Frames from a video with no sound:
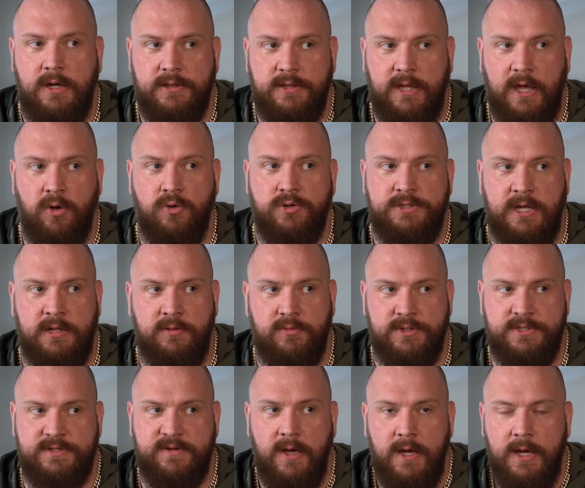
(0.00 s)
Their hotel
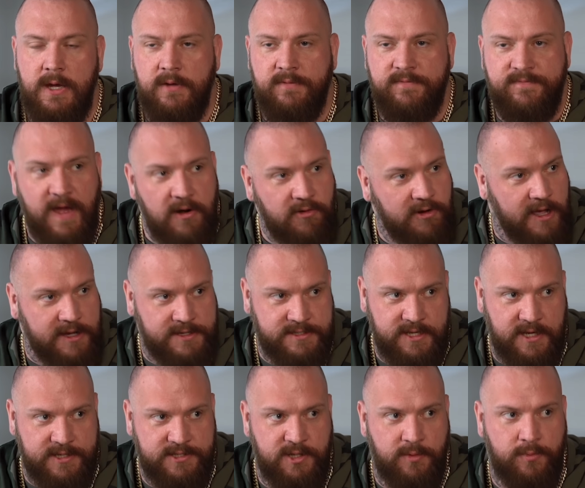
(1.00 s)
was very
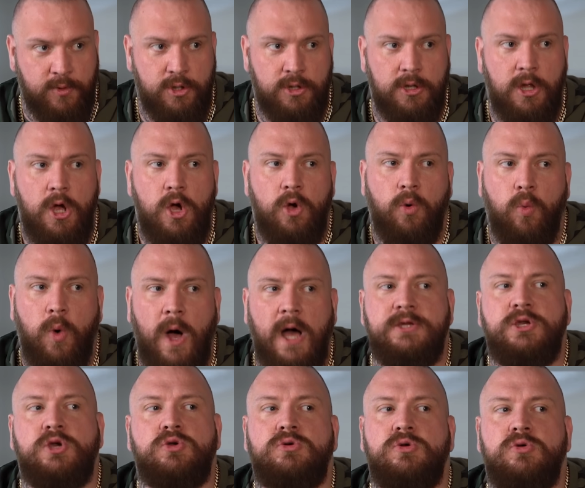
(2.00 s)
accessible. Why
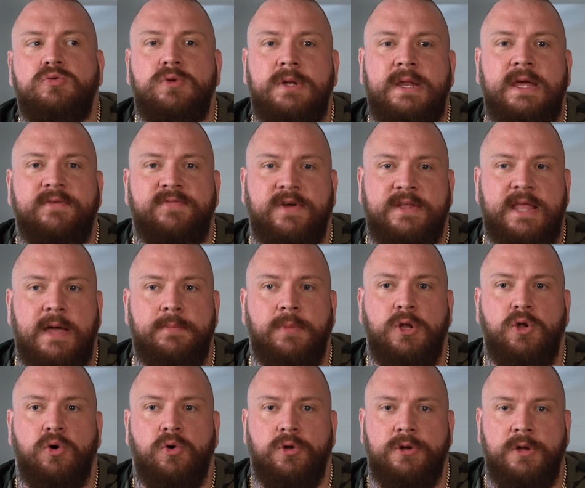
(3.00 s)
are you leaving them
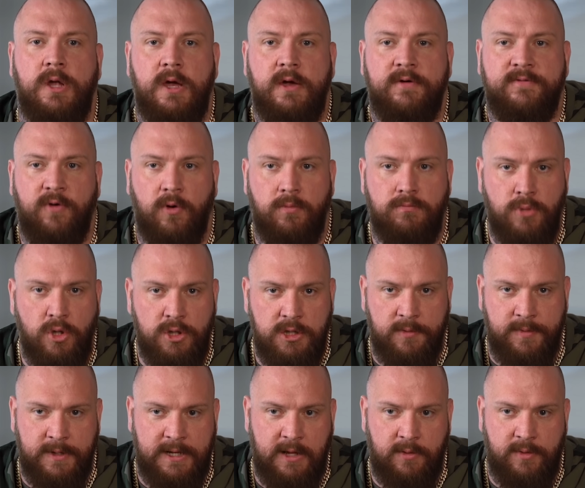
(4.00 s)
alone for
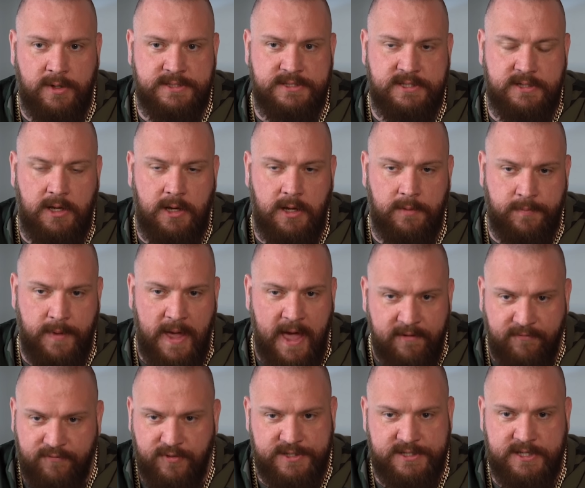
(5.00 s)
multiple hours
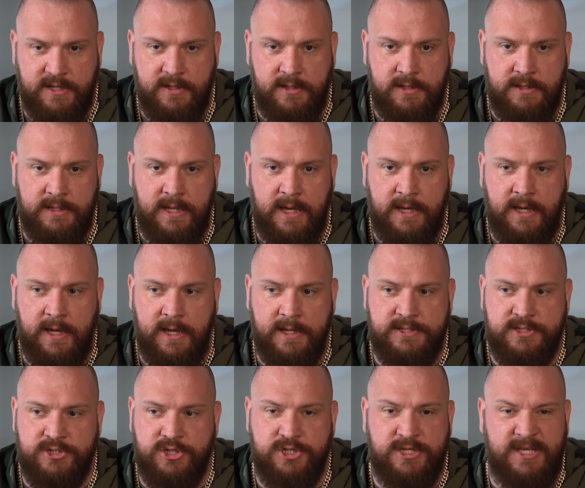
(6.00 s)
every single night?
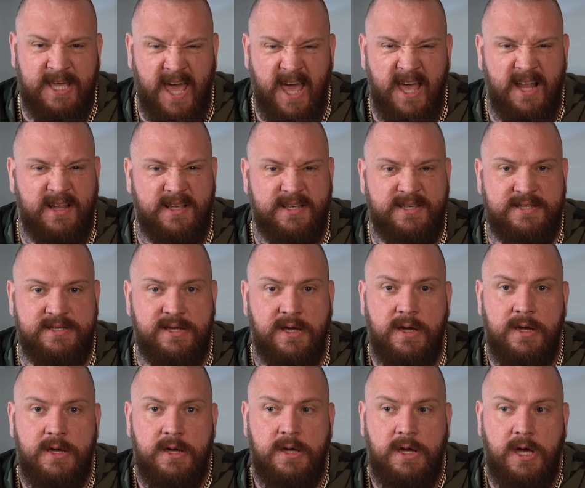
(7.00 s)
It's just careless
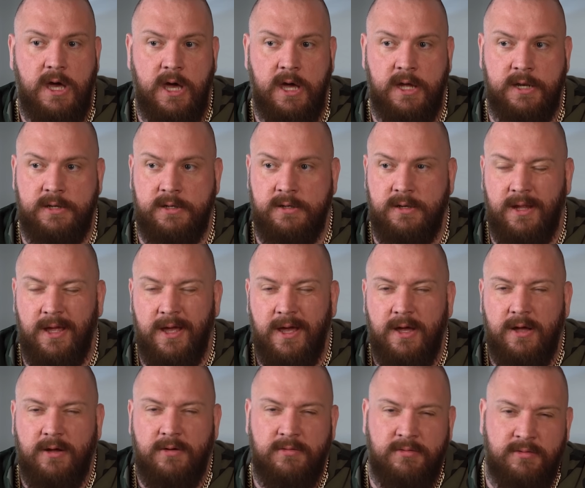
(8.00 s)
and
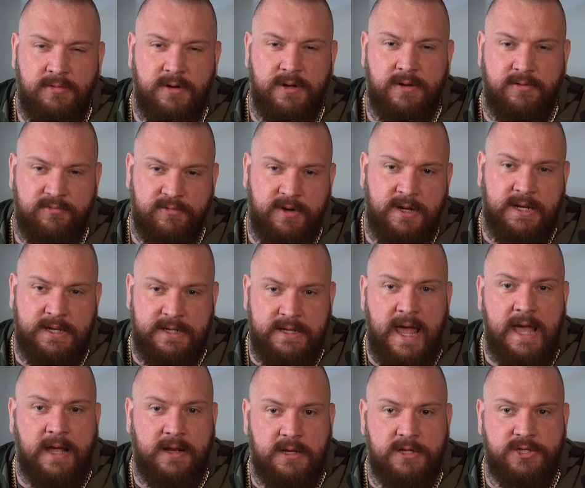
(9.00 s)
really
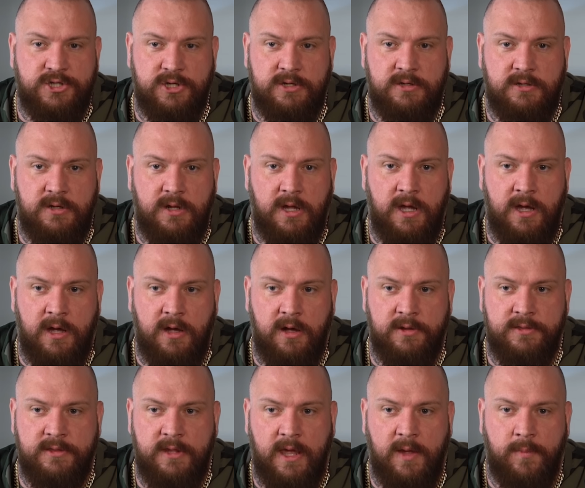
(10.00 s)
negligent
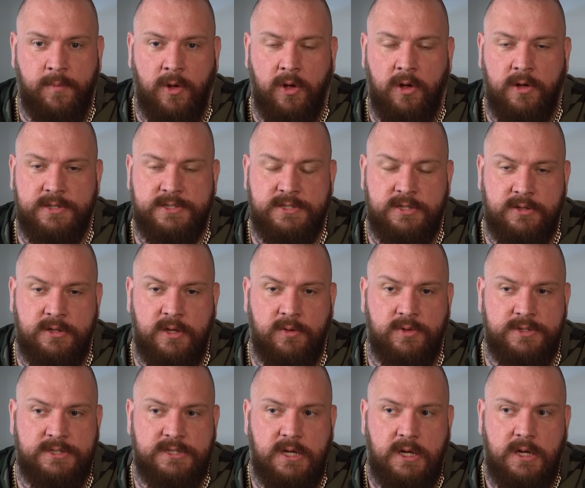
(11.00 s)
on their part. So there
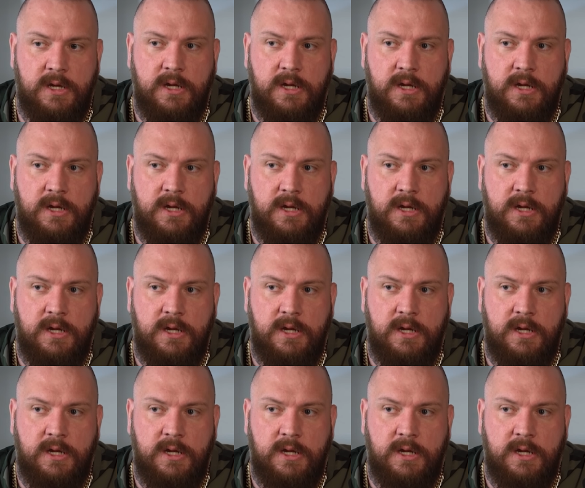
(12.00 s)
was.